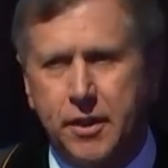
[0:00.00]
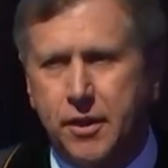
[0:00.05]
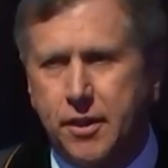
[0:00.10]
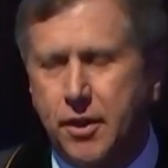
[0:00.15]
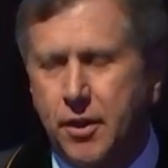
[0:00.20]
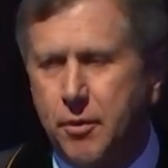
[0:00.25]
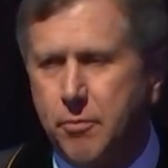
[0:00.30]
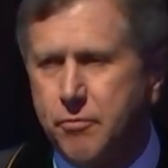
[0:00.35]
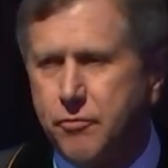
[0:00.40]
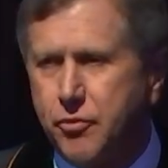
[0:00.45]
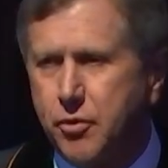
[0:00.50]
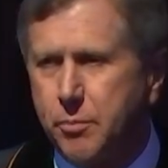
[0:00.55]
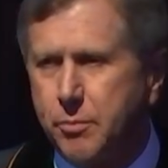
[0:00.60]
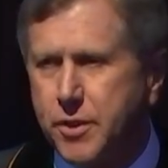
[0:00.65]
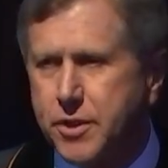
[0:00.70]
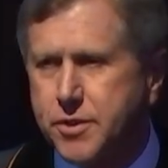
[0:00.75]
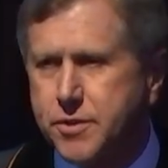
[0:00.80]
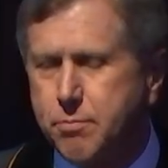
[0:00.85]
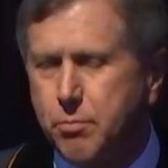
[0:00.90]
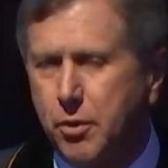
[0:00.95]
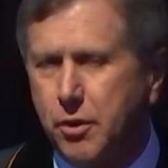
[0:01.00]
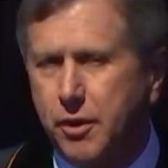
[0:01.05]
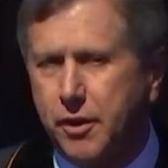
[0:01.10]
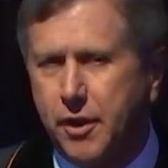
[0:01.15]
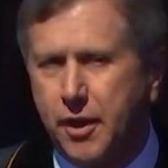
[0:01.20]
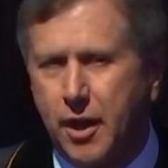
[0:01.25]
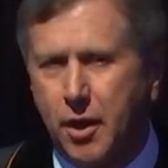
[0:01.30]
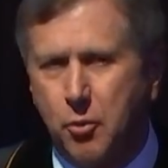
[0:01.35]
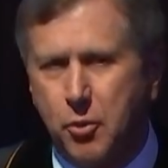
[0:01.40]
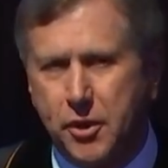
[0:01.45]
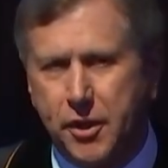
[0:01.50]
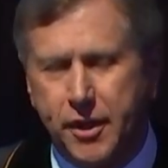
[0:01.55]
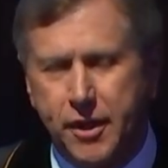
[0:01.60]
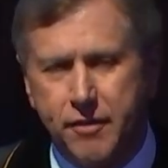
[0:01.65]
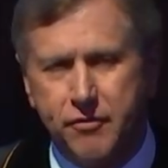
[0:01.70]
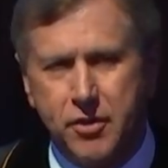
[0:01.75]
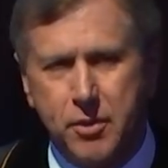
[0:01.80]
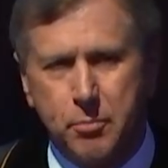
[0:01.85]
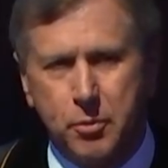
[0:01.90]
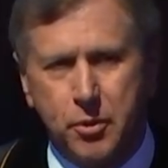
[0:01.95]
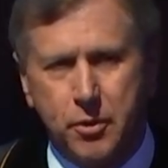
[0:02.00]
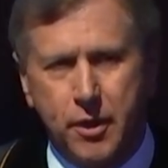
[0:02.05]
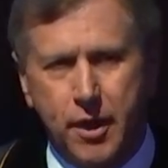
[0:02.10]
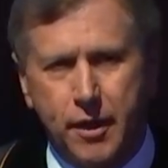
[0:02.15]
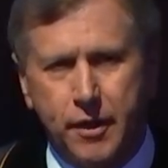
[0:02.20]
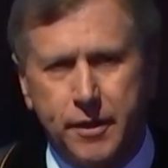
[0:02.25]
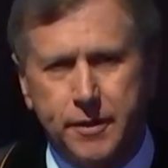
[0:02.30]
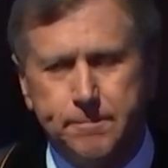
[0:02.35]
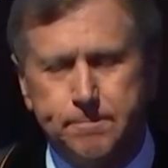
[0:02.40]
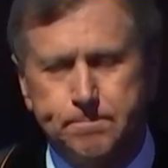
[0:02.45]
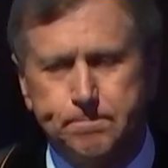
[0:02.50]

come from this book, and I want to give him credit.